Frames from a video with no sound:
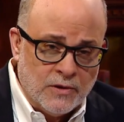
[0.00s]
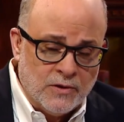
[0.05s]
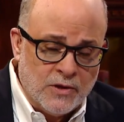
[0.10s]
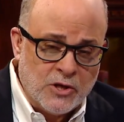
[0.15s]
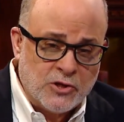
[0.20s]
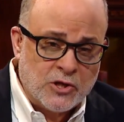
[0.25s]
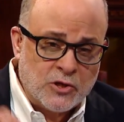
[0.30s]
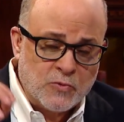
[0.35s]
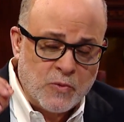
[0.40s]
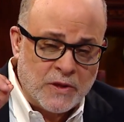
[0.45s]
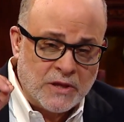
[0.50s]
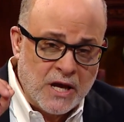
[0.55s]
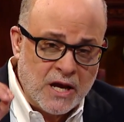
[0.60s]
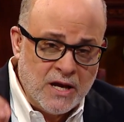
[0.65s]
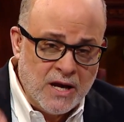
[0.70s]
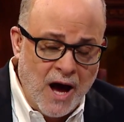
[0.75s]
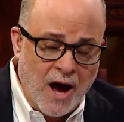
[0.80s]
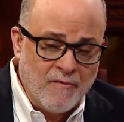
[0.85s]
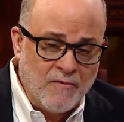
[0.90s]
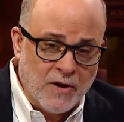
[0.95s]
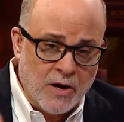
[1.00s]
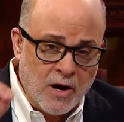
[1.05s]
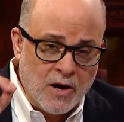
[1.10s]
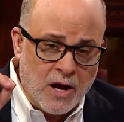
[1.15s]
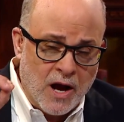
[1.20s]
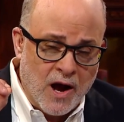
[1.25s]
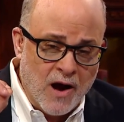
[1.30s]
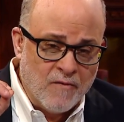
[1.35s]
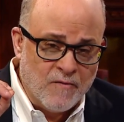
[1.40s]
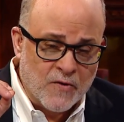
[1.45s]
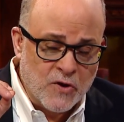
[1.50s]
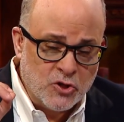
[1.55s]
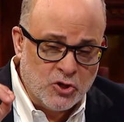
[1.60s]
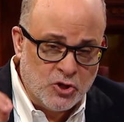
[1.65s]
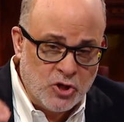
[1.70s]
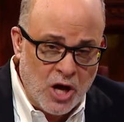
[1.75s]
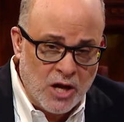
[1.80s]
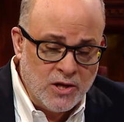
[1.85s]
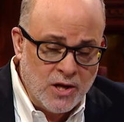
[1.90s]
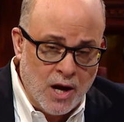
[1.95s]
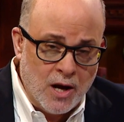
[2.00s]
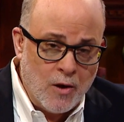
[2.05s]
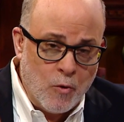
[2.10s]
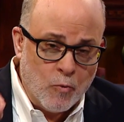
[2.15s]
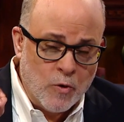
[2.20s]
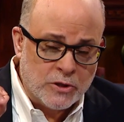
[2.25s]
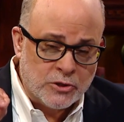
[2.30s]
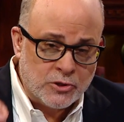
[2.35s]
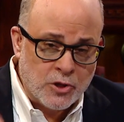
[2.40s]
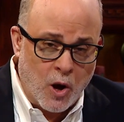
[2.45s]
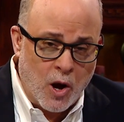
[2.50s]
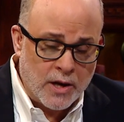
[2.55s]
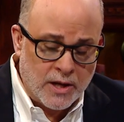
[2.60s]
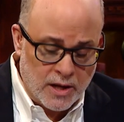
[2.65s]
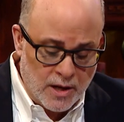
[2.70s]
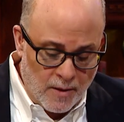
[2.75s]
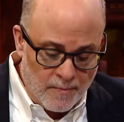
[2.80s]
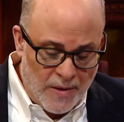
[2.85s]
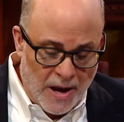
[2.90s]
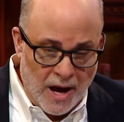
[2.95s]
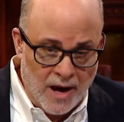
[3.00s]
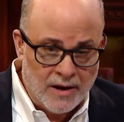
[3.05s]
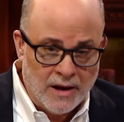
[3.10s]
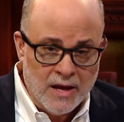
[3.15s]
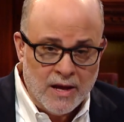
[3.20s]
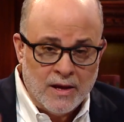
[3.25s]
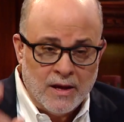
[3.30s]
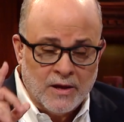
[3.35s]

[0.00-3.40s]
This is what the governor of Virginia was talking about.